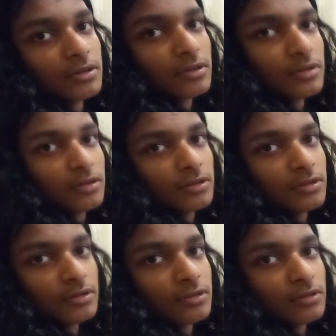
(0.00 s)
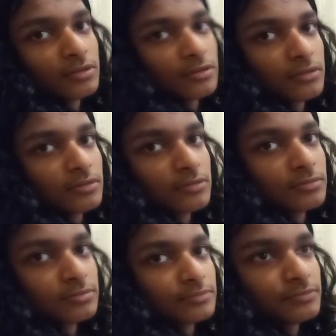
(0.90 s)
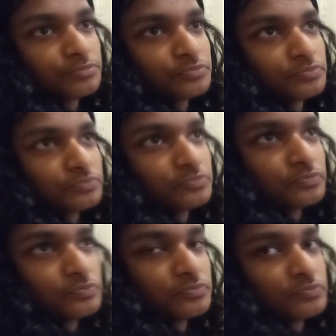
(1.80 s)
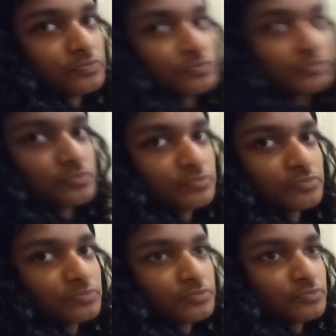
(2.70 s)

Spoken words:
So, what do you like most in your classroom?